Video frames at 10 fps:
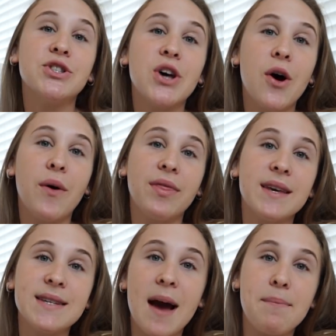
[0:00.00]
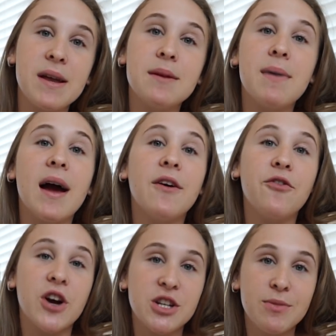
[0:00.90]
So this happened my
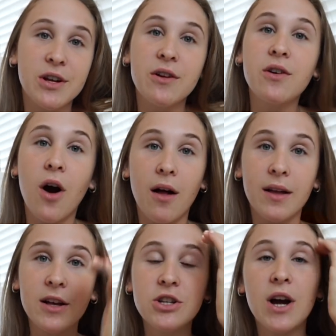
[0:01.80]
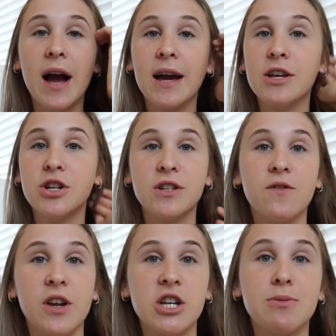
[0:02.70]
freshman year in college. I just
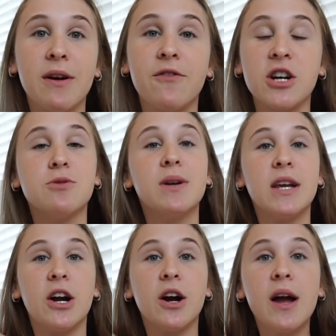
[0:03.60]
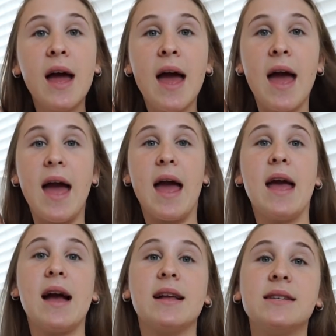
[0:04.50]
finished my freshman year,
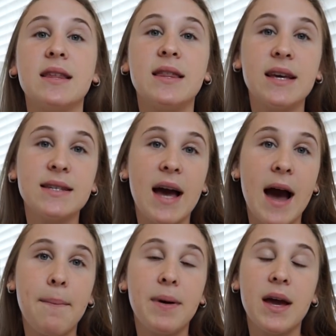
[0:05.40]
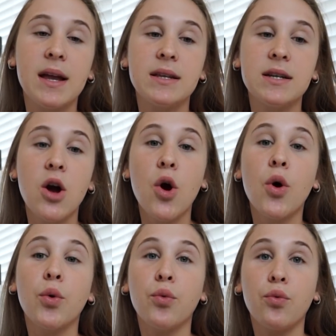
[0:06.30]
and this happened
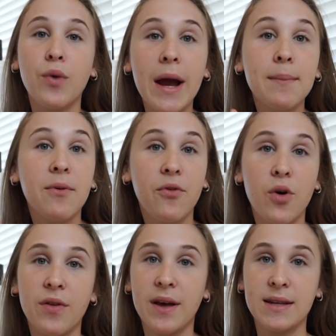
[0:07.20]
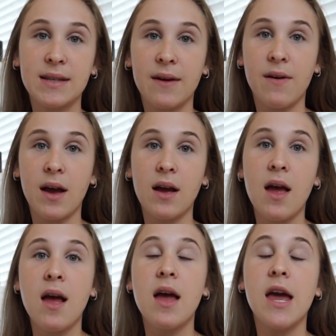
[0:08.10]
right before Thanksgiving.
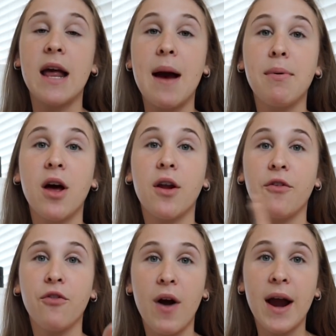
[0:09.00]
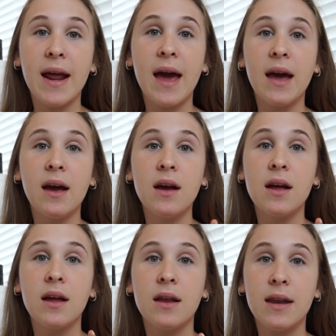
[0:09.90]
It happened on a Friday
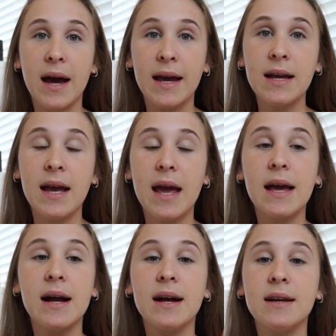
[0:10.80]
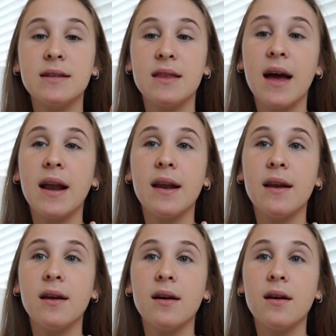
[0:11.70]
night, and
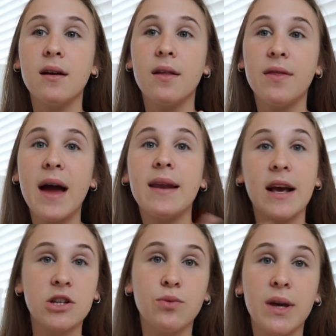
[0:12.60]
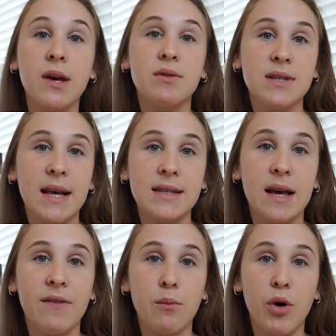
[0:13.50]
then that next week it was
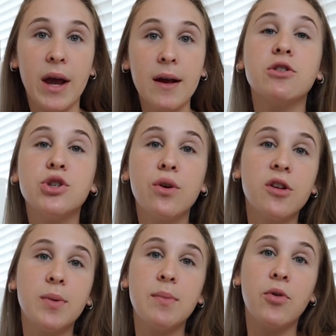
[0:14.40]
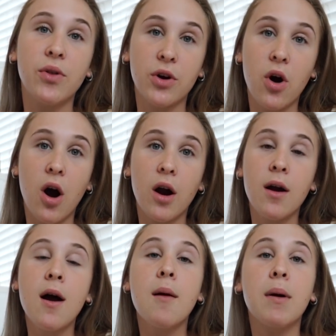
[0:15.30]
Thanksgiving break. There were two other people in the
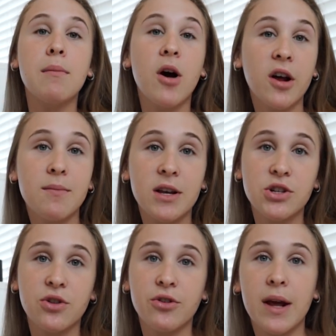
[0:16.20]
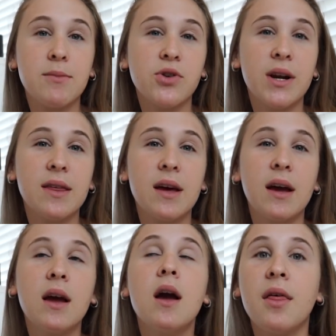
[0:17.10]
car, but I'm not gonna mention their names or anything.